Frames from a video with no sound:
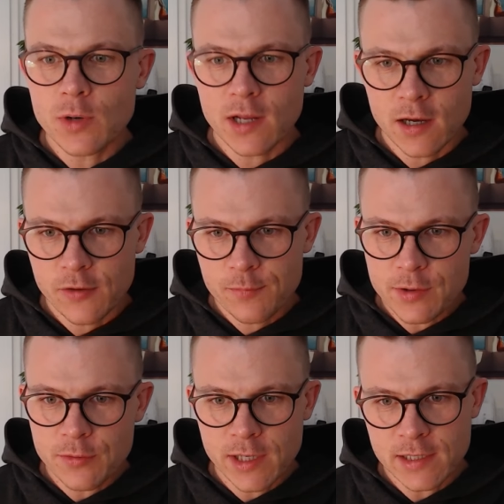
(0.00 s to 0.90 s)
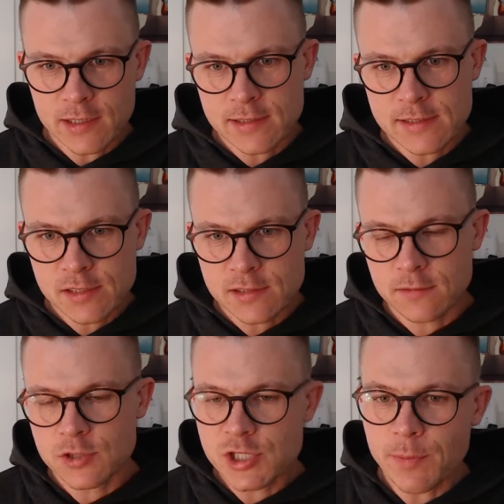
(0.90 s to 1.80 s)
What I've been doing is
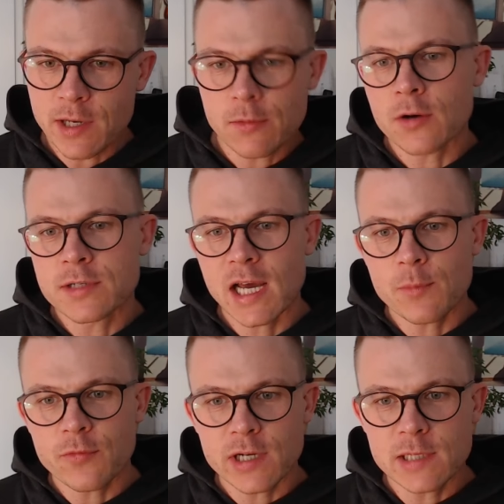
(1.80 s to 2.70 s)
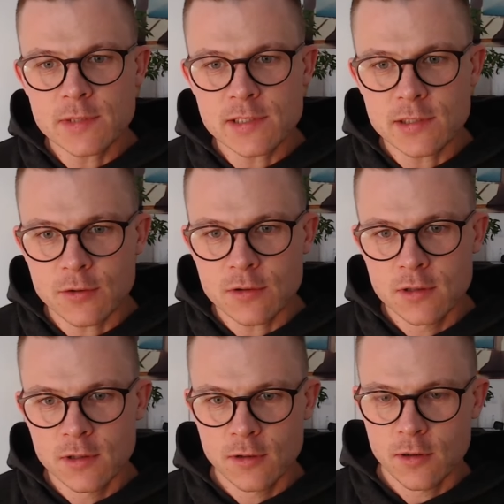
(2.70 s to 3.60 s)
jumping around time frames.
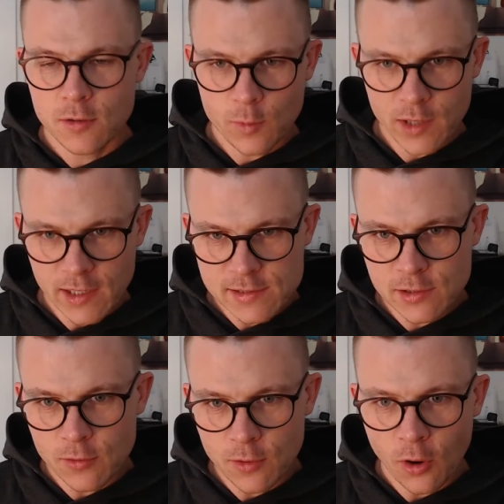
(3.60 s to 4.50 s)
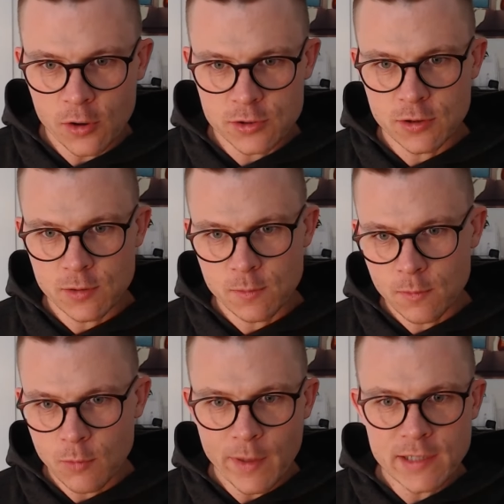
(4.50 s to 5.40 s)
So when there's no
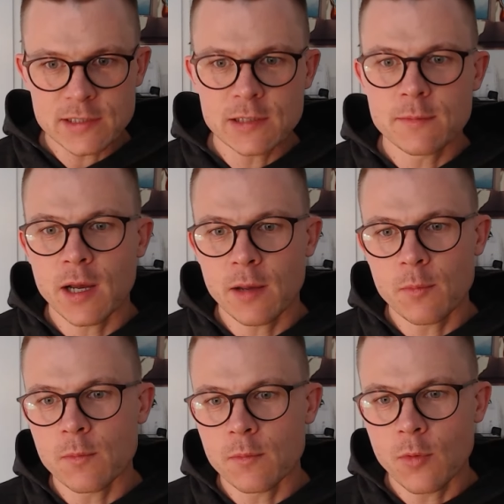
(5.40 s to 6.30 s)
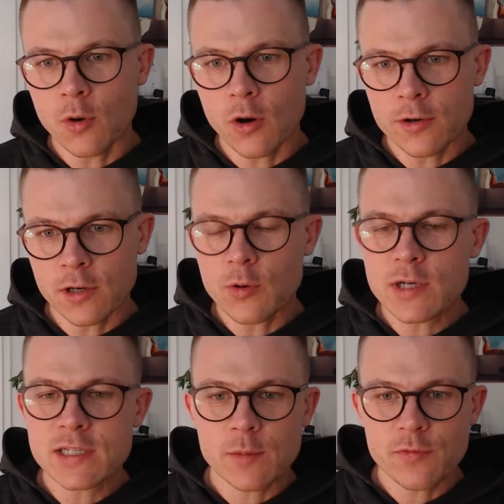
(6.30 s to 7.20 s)
long-term momentum, I'm more on the
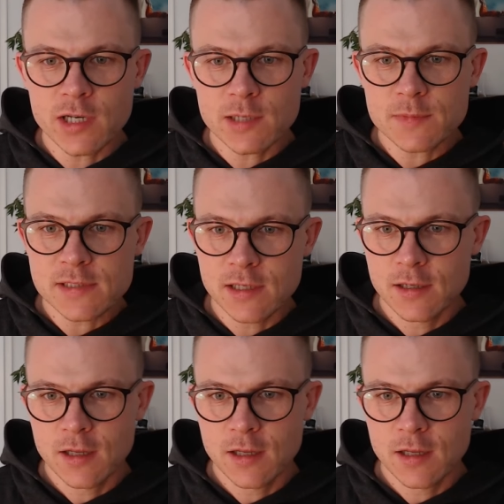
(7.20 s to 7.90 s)
lower time frames.